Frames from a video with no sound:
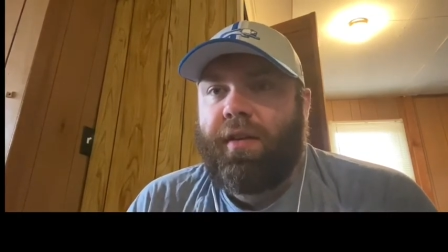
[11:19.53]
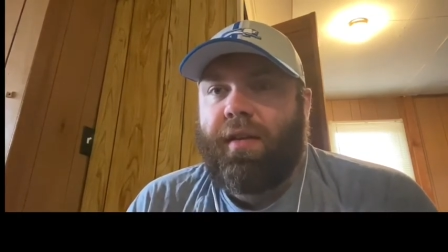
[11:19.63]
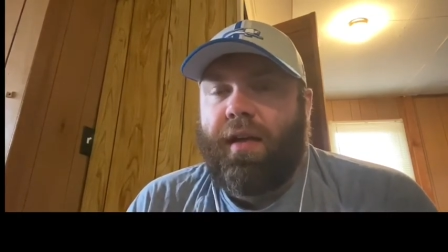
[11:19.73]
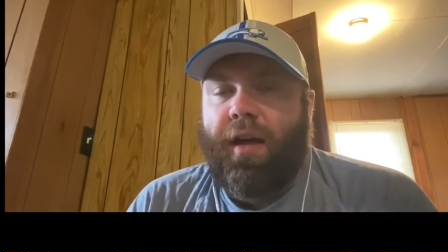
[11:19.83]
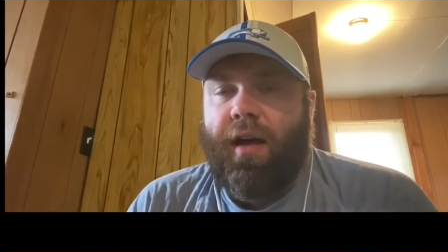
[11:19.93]

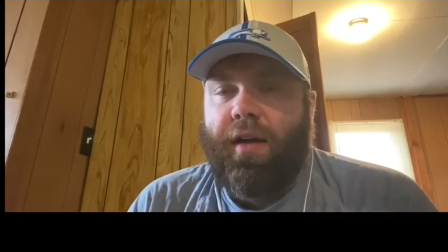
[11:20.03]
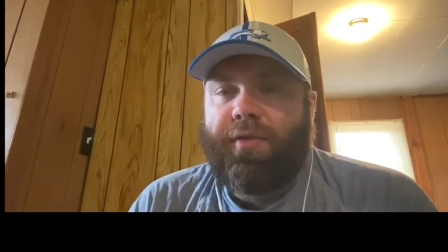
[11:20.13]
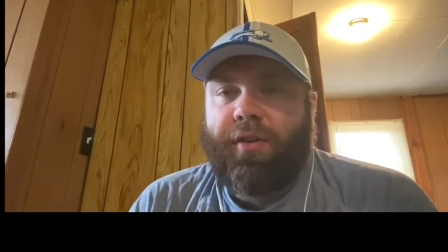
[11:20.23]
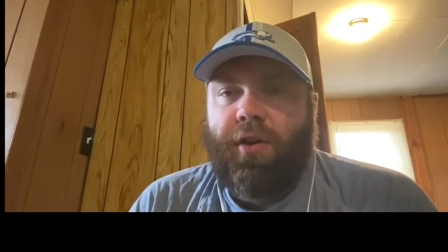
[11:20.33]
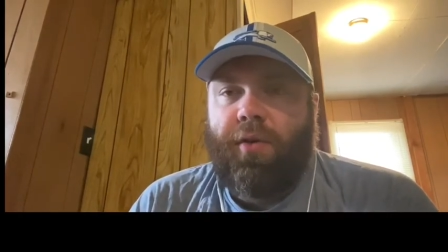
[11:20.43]
If
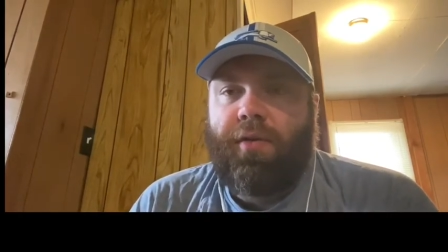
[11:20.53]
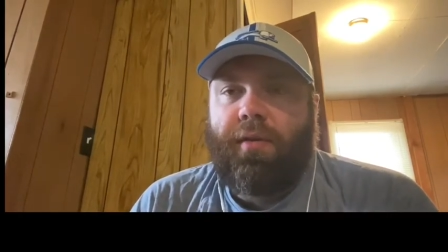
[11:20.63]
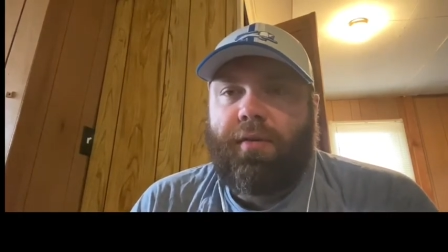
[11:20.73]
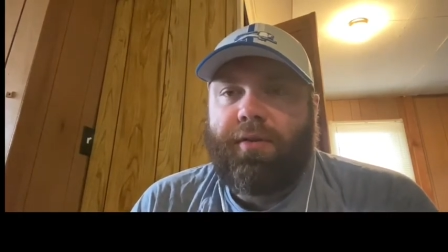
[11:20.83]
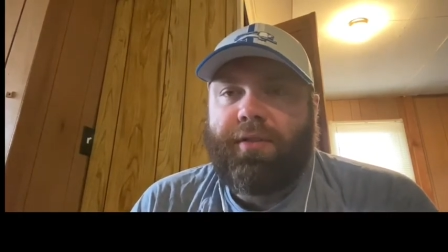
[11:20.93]
you're going to a
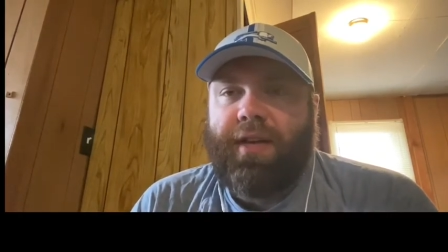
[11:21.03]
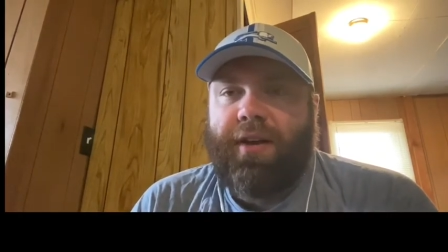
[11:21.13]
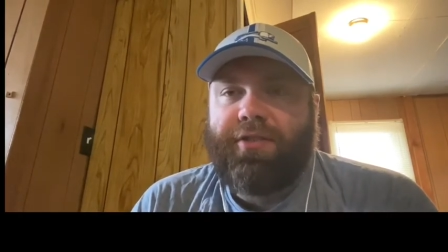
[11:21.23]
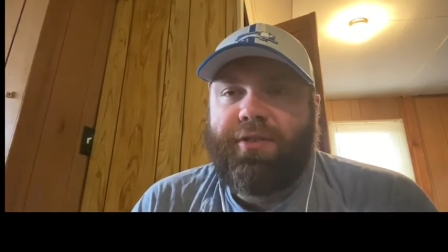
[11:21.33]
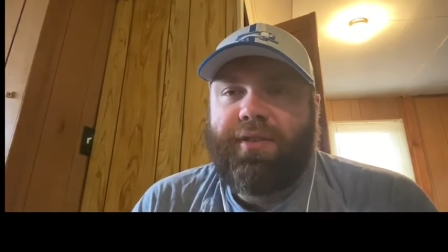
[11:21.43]
recruit's
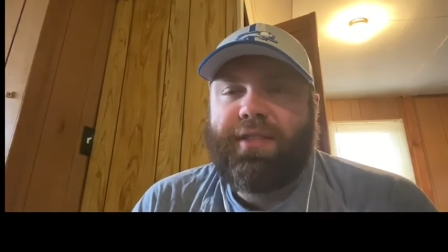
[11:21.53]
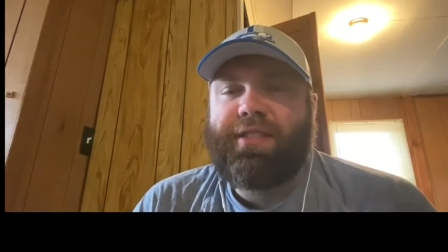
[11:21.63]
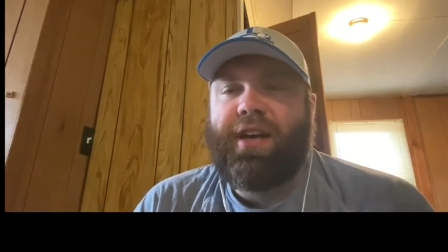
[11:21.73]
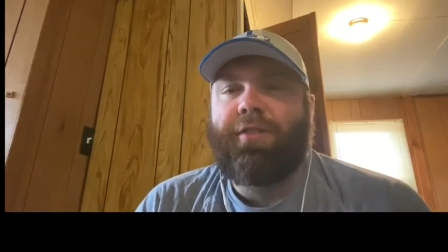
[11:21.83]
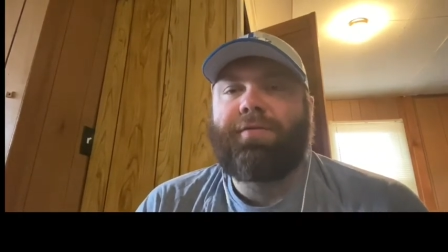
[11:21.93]
house, you can
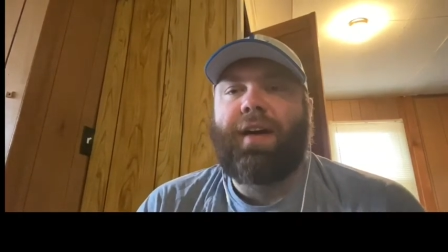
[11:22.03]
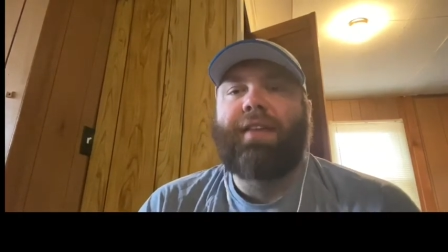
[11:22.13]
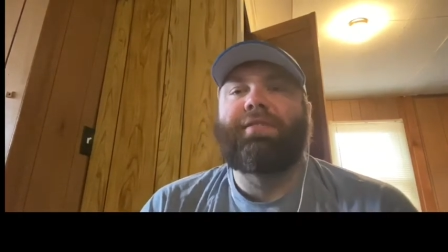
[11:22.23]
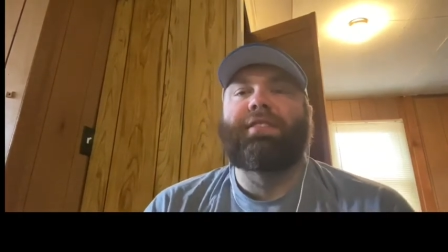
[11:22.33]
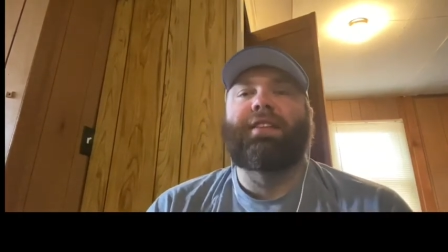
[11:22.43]
sell
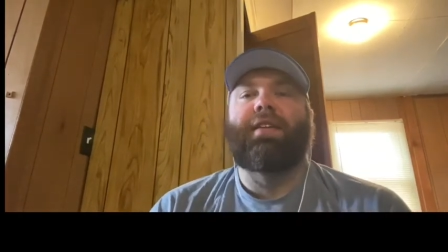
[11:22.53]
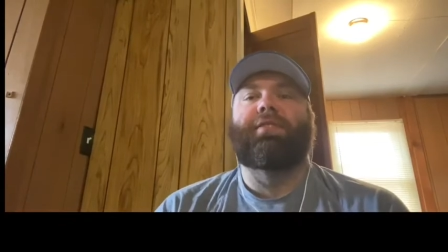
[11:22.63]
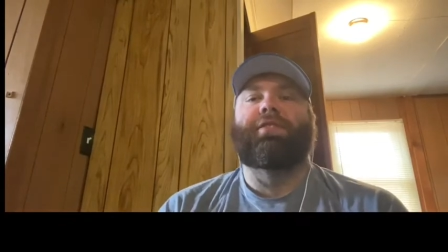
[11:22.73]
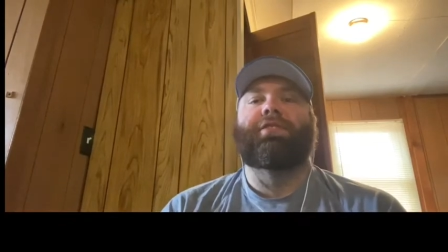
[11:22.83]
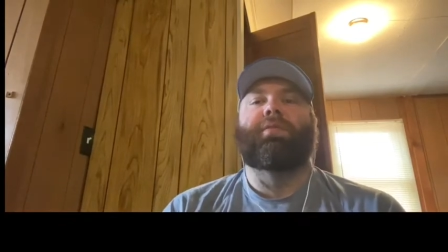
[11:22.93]
5-7
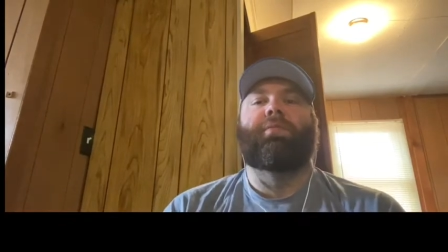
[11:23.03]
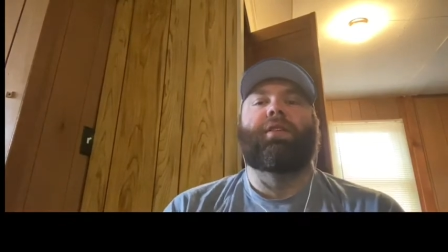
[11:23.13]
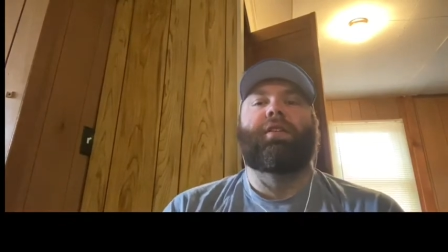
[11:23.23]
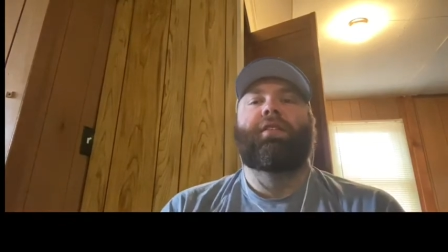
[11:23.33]
to someone.